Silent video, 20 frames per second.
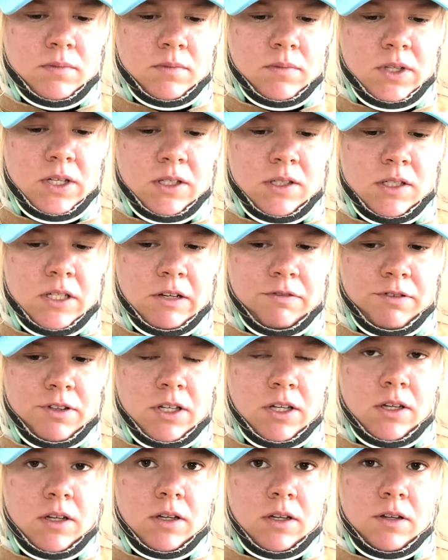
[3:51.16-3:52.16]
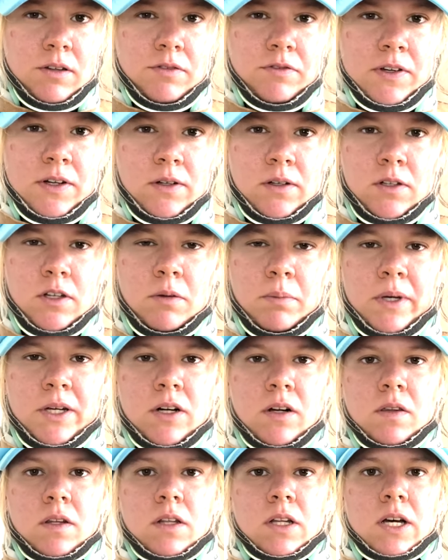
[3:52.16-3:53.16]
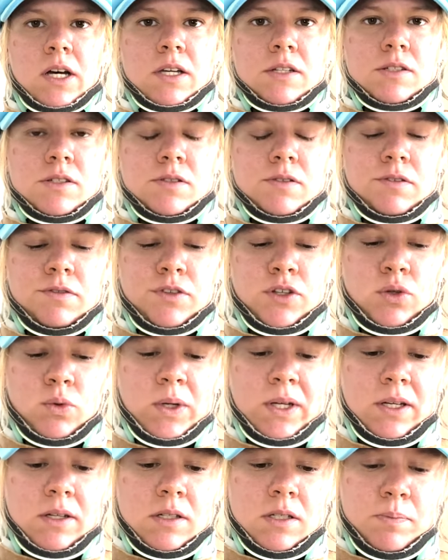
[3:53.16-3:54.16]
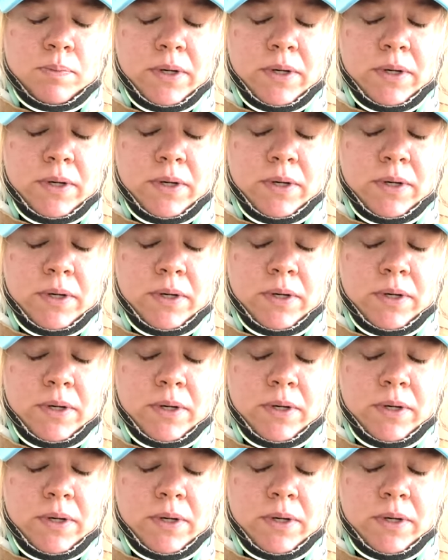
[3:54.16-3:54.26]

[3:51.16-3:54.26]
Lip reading: it's definitely felt a lot better in the last few weeks,